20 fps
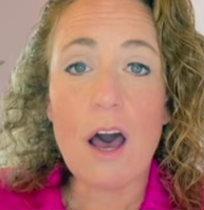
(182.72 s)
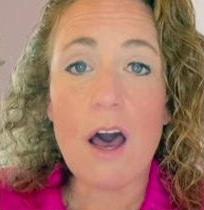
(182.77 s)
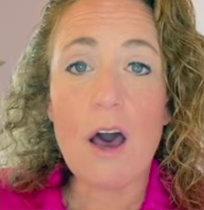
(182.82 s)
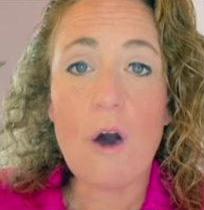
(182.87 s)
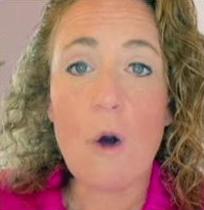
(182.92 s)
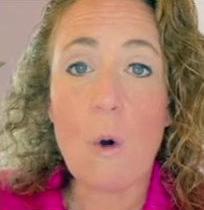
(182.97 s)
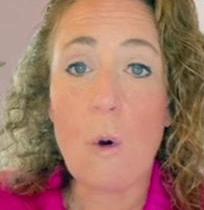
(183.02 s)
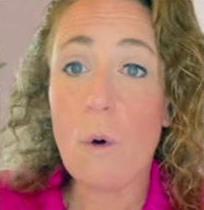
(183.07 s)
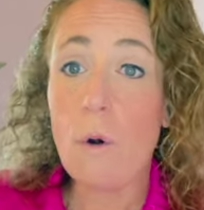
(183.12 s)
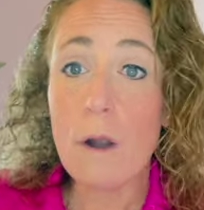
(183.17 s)

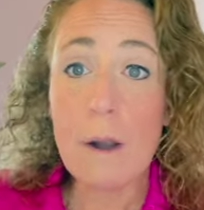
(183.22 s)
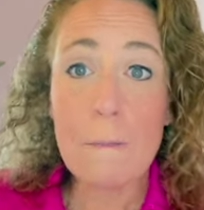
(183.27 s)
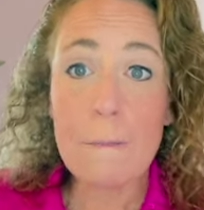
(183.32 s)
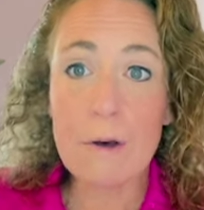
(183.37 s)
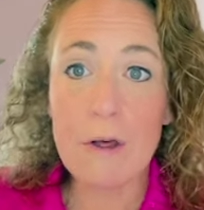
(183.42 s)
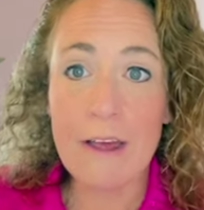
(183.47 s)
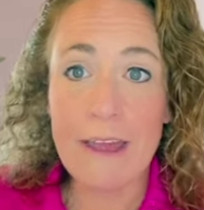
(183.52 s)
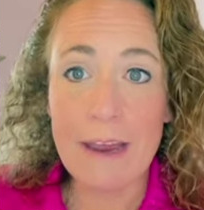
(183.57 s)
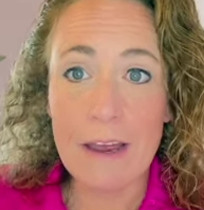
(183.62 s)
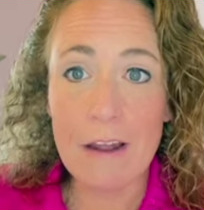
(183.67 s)
horrible
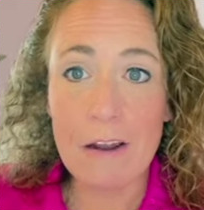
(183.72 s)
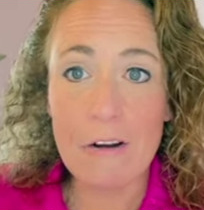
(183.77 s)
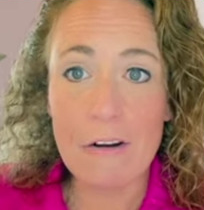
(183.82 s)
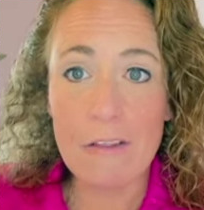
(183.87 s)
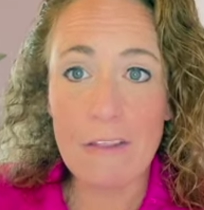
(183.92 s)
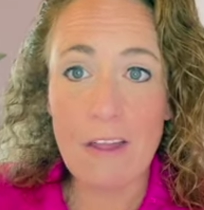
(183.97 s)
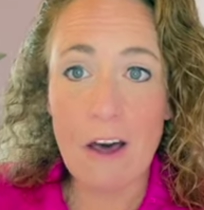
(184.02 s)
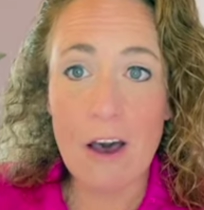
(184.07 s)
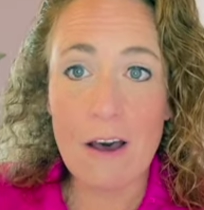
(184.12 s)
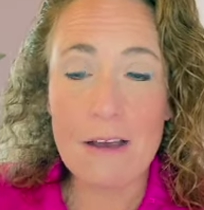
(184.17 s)
hair
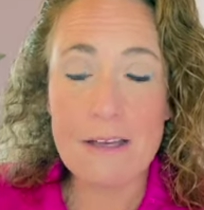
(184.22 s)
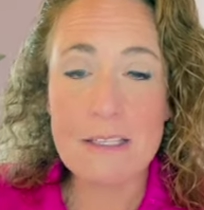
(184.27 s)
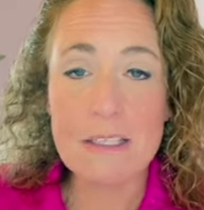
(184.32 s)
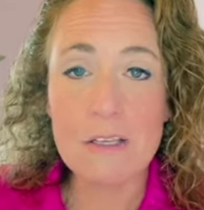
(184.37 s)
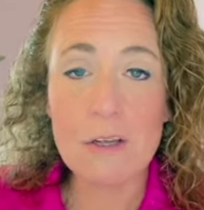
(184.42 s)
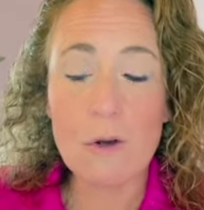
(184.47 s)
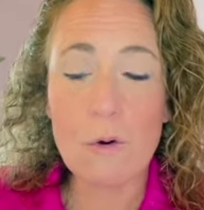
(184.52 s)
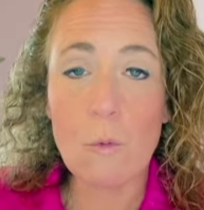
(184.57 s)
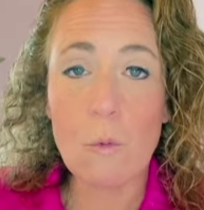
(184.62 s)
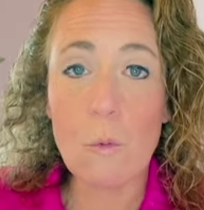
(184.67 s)
loss,
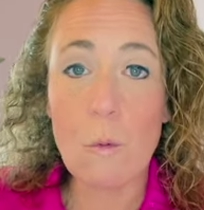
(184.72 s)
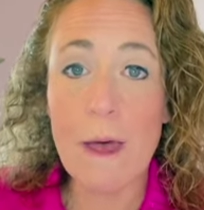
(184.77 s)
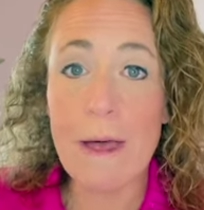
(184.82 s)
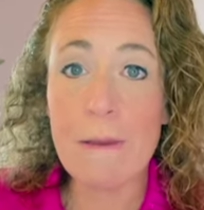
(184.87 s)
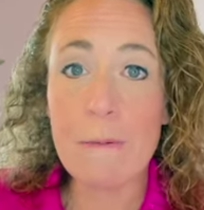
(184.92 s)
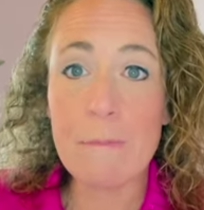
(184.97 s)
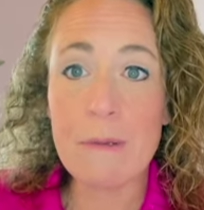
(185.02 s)
well